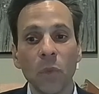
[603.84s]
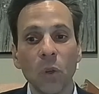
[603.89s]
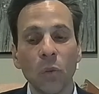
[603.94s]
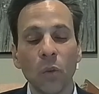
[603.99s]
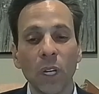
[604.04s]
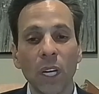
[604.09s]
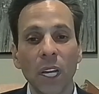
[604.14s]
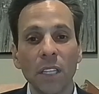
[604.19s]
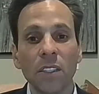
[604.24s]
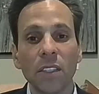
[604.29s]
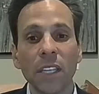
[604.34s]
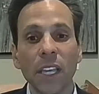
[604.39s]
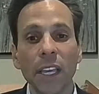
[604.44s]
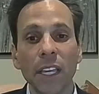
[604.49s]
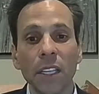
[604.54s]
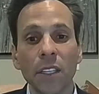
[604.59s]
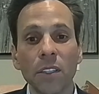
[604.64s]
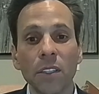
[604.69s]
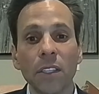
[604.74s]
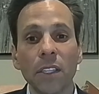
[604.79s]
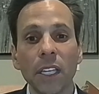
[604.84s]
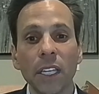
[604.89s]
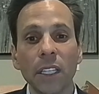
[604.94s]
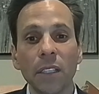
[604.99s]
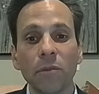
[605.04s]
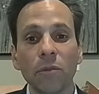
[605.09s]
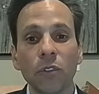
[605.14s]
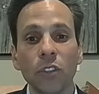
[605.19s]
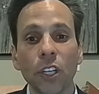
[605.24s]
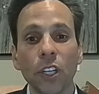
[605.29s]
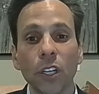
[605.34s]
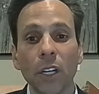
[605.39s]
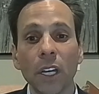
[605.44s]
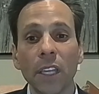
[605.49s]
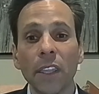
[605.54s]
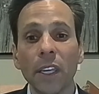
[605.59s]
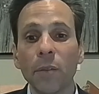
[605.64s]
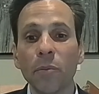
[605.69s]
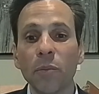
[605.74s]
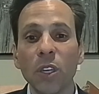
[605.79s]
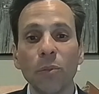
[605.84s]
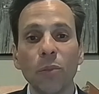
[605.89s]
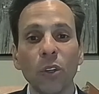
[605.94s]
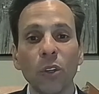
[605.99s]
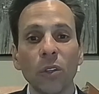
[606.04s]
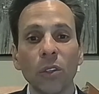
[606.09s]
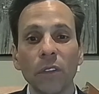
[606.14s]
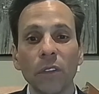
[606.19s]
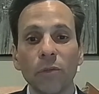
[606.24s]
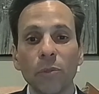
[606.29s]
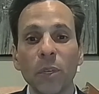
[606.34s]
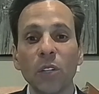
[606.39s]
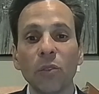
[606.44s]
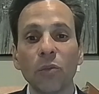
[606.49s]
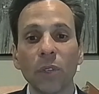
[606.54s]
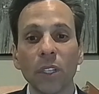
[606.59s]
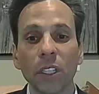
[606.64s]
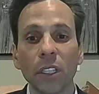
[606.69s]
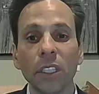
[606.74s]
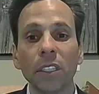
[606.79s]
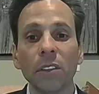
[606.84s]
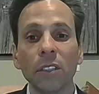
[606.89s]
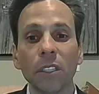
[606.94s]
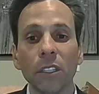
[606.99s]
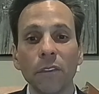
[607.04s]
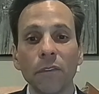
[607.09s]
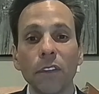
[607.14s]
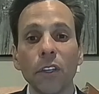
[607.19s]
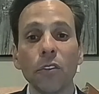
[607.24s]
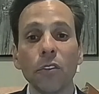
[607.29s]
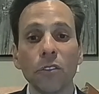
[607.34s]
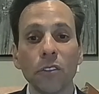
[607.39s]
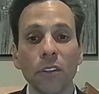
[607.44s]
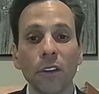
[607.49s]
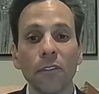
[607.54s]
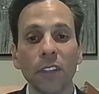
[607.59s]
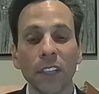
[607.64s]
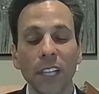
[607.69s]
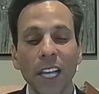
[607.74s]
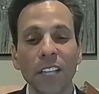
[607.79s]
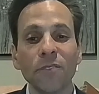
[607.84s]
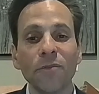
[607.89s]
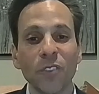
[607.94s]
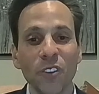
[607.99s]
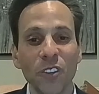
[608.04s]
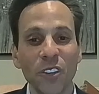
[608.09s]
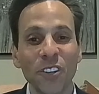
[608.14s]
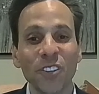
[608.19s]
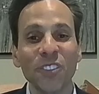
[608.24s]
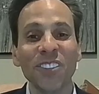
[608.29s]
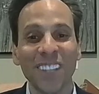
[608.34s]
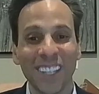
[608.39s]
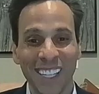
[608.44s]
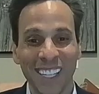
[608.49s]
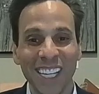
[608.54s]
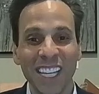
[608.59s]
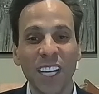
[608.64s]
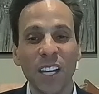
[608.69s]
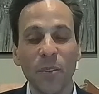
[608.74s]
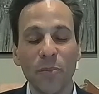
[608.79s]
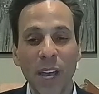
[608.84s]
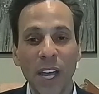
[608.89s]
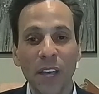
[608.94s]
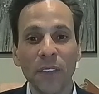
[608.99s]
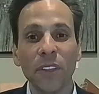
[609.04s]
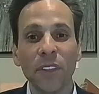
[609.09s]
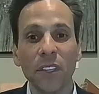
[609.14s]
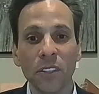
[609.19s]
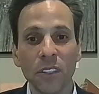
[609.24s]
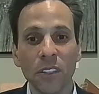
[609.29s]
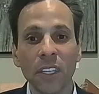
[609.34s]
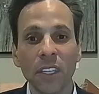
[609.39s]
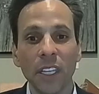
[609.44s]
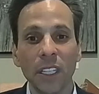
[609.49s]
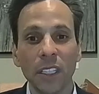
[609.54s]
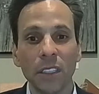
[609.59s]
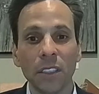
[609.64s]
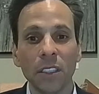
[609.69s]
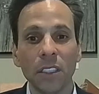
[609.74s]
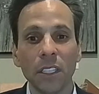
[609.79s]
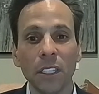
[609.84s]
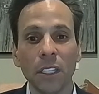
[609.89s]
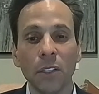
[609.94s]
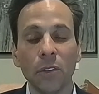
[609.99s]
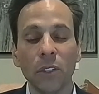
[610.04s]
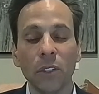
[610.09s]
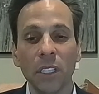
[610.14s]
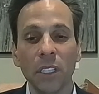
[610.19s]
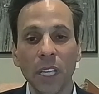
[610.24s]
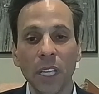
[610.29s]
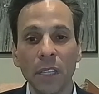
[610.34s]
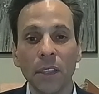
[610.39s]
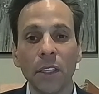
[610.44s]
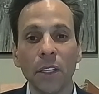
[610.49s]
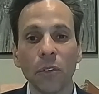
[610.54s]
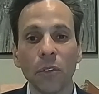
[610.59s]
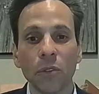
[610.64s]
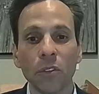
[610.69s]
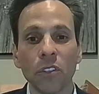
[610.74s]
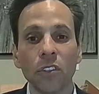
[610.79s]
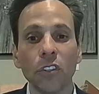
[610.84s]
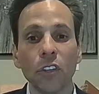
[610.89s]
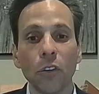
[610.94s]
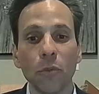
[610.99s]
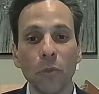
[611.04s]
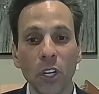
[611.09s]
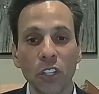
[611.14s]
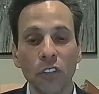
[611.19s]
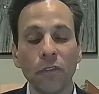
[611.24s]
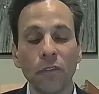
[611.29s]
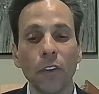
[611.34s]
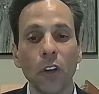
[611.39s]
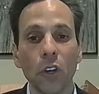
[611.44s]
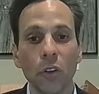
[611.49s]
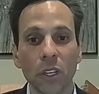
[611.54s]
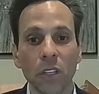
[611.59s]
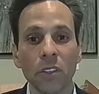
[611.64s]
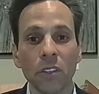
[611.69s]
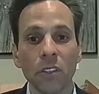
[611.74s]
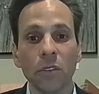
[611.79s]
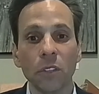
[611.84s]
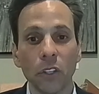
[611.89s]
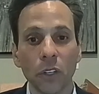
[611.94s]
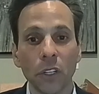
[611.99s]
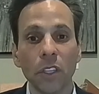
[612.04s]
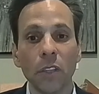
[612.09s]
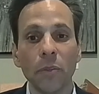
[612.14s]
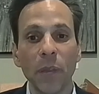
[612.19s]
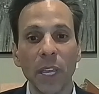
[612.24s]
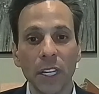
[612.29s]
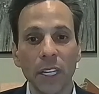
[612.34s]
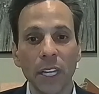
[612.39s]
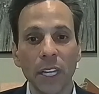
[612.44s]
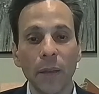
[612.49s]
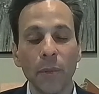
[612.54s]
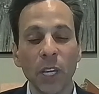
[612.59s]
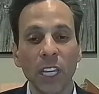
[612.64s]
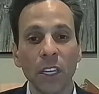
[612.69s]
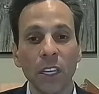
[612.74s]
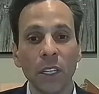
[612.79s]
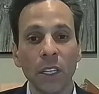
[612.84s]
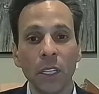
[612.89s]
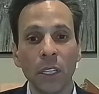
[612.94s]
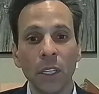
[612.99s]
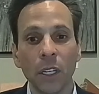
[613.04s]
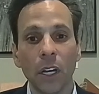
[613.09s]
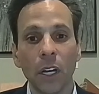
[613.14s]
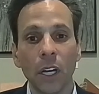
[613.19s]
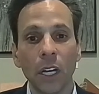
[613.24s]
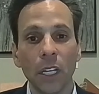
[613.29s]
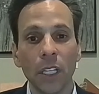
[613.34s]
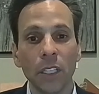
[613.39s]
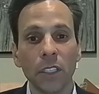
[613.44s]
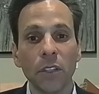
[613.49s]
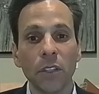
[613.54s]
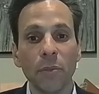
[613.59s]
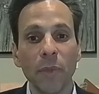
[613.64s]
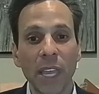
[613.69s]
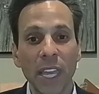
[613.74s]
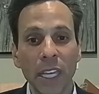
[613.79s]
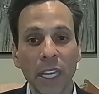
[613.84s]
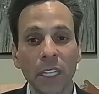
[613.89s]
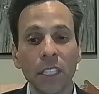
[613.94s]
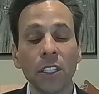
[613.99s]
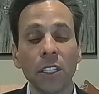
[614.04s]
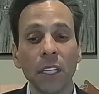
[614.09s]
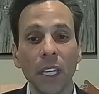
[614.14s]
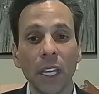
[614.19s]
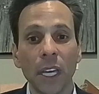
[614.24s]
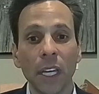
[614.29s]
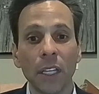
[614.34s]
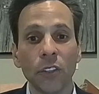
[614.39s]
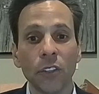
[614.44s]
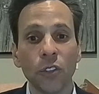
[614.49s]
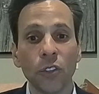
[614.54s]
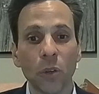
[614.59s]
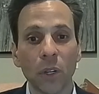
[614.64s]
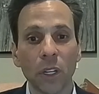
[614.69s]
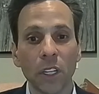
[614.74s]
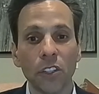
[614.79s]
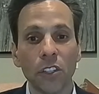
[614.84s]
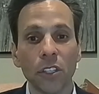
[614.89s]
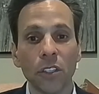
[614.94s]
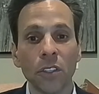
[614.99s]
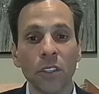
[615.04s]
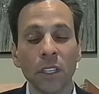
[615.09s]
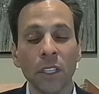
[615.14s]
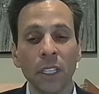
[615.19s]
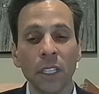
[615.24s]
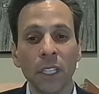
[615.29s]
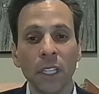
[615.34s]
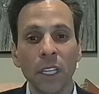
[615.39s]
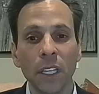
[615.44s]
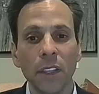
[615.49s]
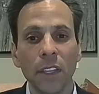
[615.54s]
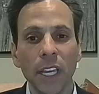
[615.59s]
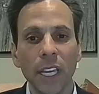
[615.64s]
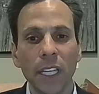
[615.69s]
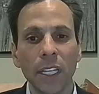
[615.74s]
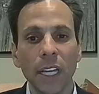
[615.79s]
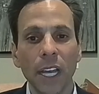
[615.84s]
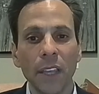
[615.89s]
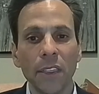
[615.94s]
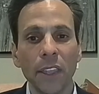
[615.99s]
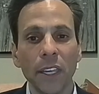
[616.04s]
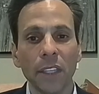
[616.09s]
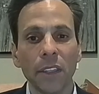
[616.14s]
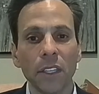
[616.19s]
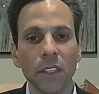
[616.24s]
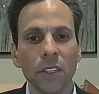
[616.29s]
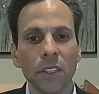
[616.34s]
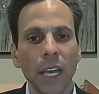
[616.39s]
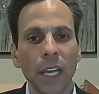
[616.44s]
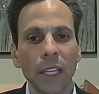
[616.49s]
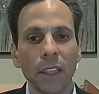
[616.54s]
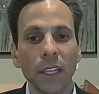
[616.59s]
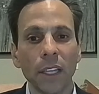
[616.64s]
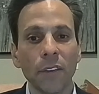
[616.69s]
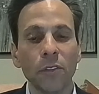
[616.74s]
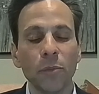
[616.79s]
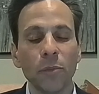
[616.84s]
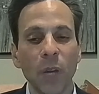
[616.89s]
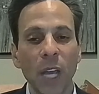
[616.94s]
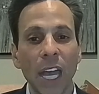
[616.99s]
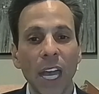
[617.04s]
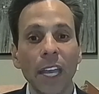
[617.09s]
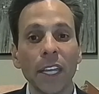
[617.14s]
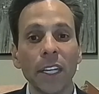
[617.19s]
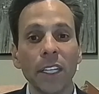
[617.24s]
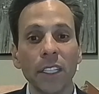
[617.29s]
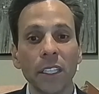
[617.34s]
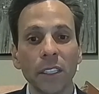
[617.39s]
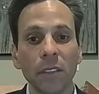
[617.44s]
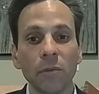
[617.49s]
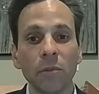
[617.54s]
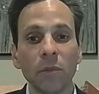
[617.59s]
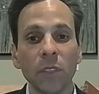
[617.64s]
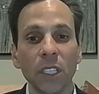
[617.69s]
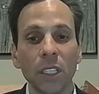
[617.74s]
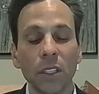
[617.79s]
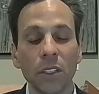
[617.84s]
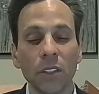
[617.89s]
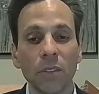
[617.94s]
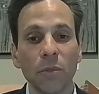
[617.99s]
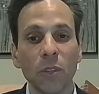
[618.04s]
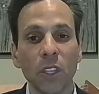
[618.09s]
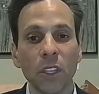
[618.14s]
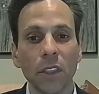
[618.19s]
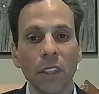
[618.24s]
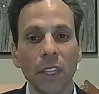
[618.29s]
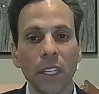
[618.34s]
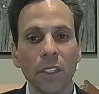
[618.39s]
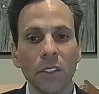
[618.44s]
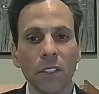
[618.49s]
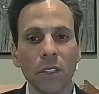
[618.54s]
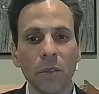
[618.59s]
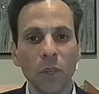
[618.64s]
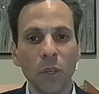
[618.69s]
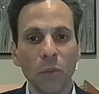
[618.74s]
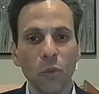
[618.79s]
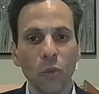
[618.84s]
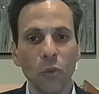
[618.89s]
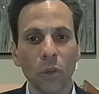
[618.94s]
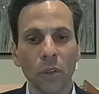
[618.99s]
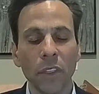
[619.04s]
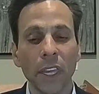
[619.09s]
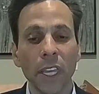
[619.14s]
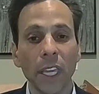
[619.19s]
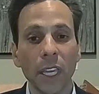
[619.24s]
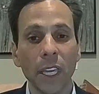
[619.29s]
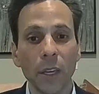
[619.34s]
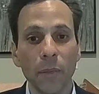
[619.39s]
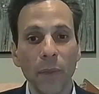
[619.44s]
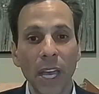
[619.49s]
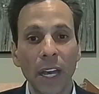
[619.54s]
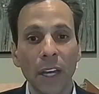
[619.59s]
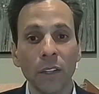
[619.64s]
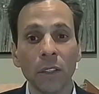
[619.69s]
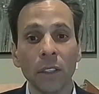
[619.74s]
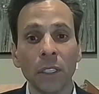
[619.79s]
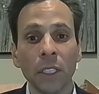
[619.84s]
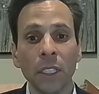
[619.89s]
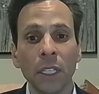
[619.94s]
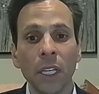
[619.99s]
What I'd say is that, Joe, I think people have been really confused over the last few years about this. And, there was so much focus during the pandemic on demand shortages that I think this got left behind. And, some of the things that people were thinking about,